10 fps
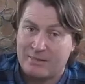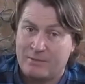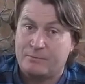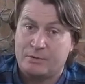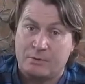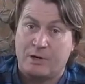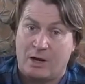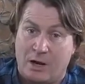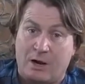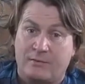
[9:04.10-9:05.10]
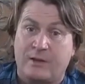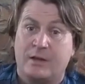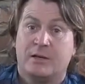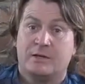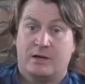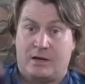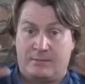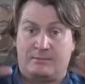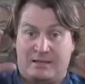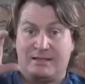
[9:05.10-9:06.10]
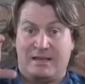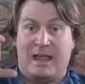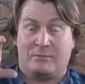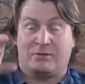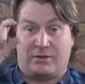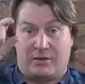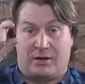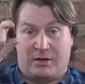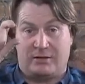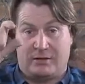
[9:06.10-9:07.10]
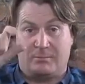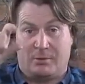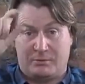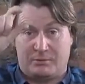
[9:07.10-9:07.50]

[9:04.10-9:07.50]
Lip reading: them 2.5 times in depth to the height of the bulbs.